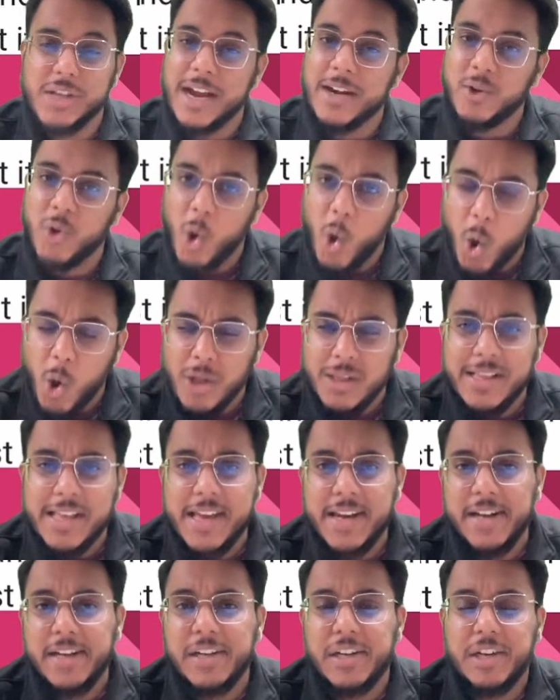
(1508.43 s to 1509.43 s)
and all
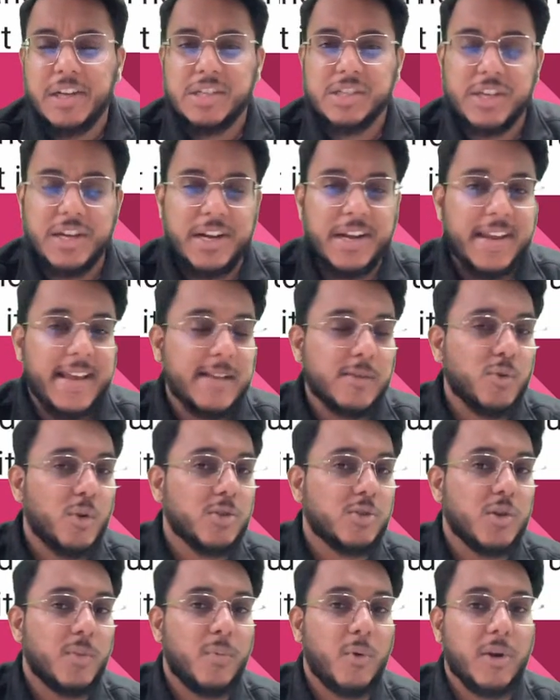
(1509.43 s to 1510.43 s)
their interest India is
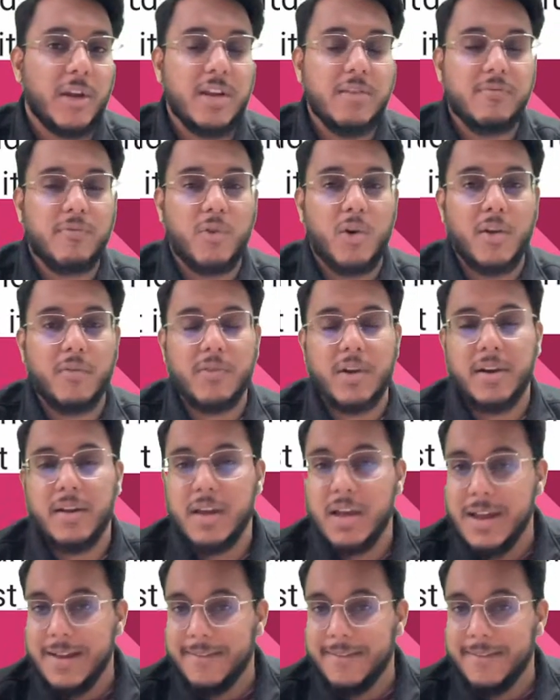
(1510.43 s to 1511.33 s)
also putting forward.